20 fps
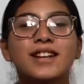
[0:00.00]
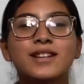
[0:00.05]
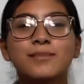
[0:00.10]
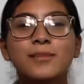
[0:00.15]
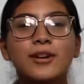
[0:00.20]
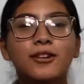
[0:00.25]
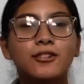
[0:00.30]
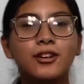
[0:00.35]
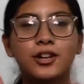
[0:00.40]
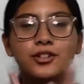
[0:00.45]

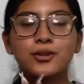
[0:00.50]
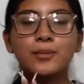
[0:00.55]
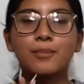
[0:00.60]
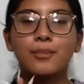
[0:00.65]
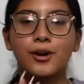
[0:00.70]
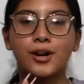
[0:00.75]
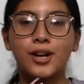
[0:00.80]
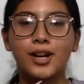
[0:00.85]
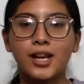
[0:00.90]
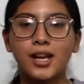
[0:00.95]
my graduation
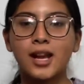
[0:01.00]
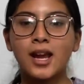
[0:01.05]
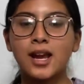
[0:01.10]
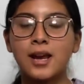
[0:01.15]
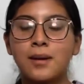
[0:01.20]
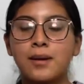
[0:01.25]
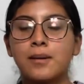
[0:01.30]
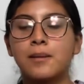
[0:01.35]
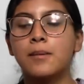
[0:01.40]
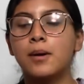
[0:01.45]
party,
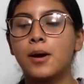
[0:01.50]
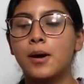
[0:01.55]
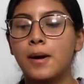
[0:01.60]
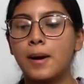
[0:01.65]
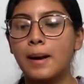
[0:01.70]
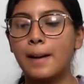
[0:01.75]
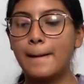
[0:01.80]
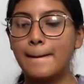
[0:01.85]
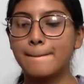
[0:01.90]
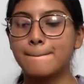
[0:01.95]
and
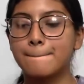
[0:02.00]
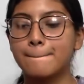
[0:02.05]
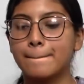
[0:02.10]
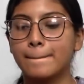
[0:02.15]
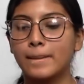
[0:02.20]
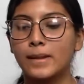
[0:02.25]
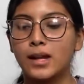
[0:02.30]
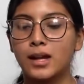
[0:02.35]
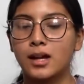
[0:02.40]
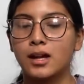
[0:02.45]

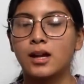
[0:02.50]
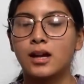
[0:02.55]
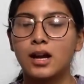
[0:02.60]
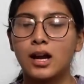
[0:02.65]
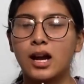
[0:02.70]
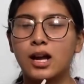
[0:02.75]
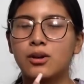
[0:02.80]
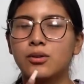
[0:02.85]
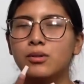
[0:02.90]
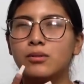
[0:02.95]

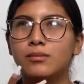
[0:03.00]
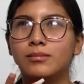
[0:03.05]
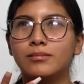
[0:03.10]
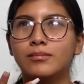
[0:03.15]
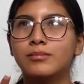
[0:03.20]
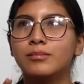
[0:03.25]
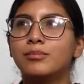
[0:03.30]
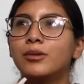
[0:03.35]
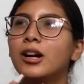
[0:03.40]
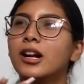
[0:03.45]

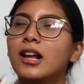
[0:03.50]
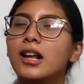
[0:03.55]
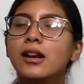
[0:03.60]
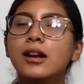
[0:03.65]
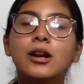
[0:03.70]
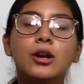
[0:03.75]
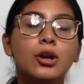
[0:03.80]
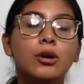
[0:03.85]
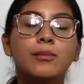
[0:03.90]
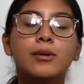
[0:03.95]
probably I didn't know,